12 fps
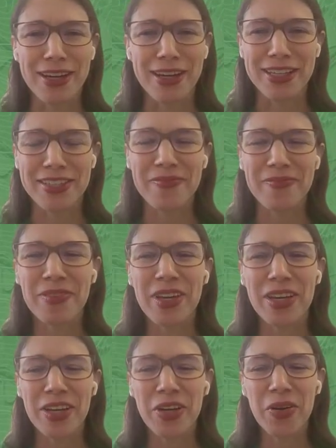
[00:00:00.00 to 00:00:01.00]
in a second.
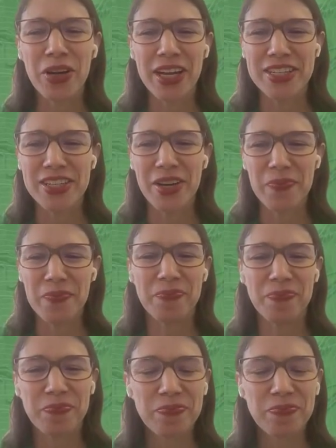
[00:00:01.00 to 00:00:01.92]
Okay, go ahead, Tom.